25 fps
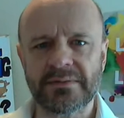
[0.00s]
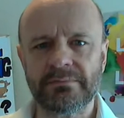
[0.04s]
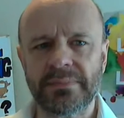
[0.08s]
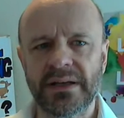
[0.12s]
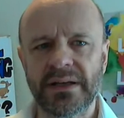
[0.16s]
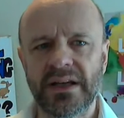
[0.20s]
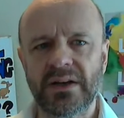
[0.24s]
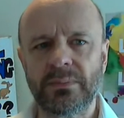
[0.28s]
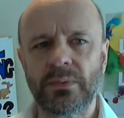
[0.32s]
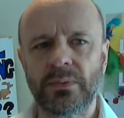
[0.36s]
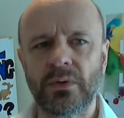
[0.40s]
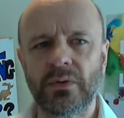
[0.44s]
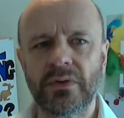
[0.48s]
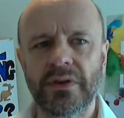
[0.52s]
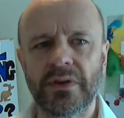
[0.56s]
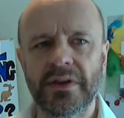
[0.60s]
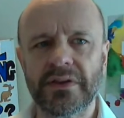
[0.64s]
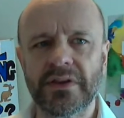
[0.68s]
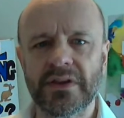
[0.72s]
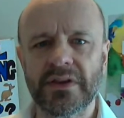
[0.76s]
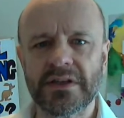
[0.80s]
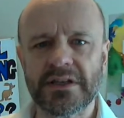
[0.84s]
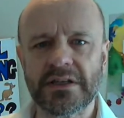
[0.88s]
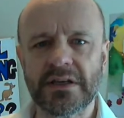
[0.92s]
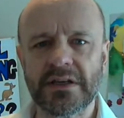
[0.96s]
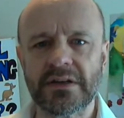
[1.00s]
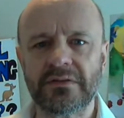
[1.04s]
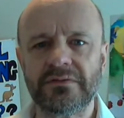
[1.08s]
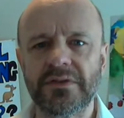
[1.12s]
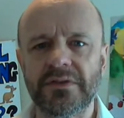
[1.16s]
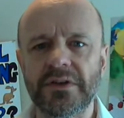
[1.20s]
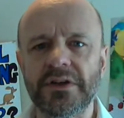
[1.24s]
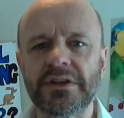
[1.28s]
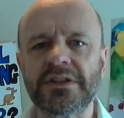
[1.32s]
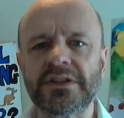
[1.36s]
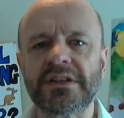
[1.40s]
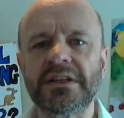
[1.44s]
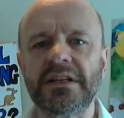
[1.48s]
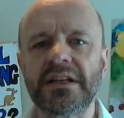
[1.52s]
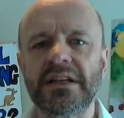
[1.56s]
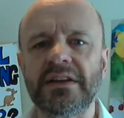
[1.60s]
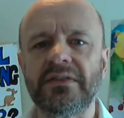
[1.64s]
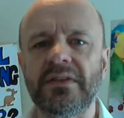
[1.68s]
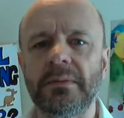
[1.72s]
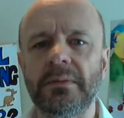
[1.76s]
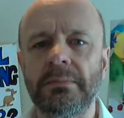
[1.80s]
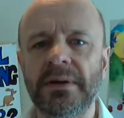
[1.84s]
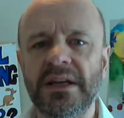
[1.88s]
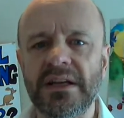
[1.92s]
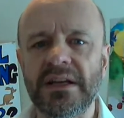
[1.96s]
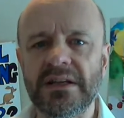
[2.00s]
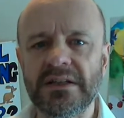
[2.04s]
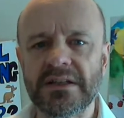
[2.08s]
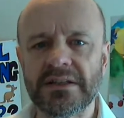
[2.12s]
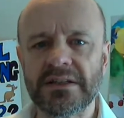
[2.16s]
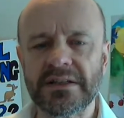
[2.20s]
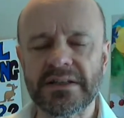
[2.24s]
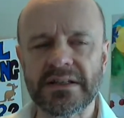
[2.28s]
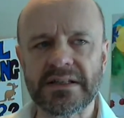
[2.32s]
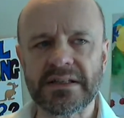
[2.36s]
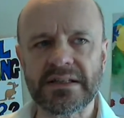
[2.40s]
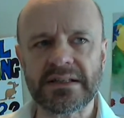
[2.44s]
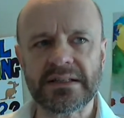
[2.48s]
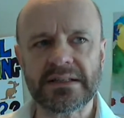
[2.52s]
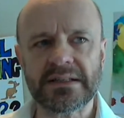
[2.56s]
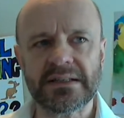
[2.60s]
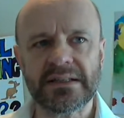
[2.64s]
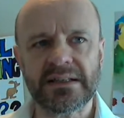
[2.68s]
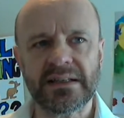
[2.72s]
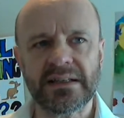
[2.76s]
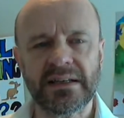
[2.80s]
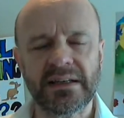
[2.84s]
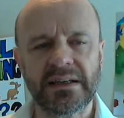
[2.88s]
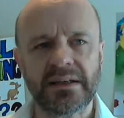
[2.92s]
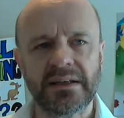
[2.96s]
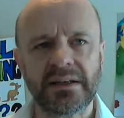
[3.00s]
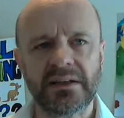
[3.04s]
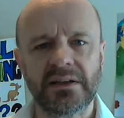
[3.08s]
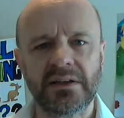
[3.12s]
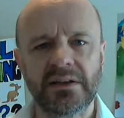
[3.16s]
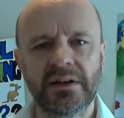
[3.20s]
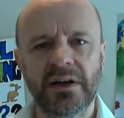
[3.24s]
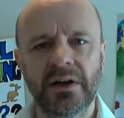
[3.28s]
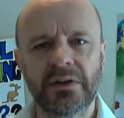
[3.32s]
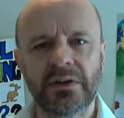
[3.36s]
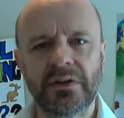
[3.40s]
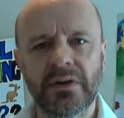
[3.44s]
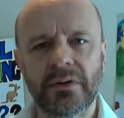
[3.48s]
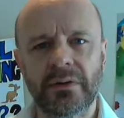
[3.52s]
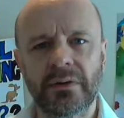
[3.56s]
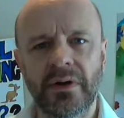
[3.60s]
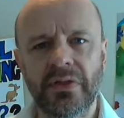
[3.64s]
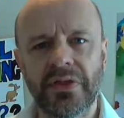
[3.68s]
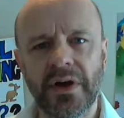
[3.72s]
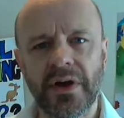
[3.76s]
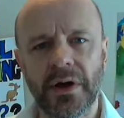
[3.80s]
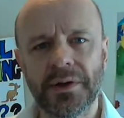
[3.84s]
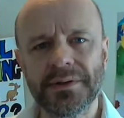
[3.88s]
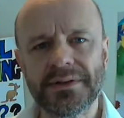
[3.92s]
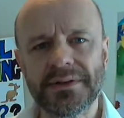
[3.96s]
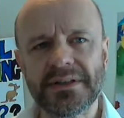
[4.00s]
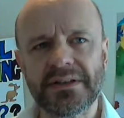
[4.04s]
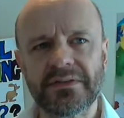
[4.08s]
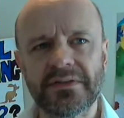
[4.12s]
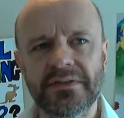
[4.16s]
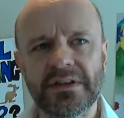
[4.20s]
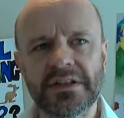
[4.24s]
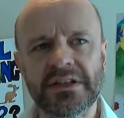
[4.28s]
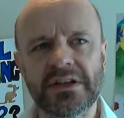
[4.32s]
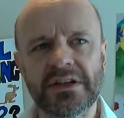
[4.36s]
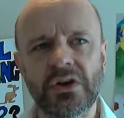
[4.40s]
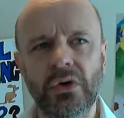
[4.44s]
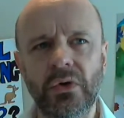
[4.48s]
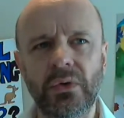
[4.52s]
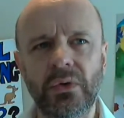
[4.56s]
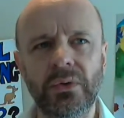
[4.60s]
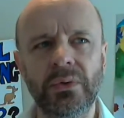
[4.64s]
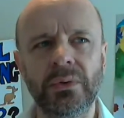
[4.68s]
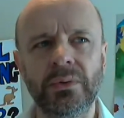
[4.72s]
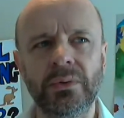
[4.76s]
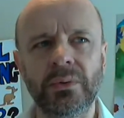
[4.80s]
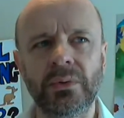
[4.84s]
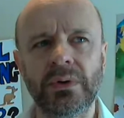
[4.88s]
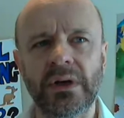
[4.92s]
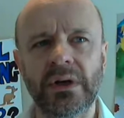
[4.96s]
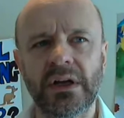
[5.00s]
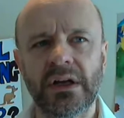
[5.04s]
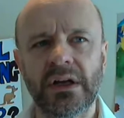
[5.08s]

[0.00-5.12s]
people that there's diversity of opinions. You know, there are those of us who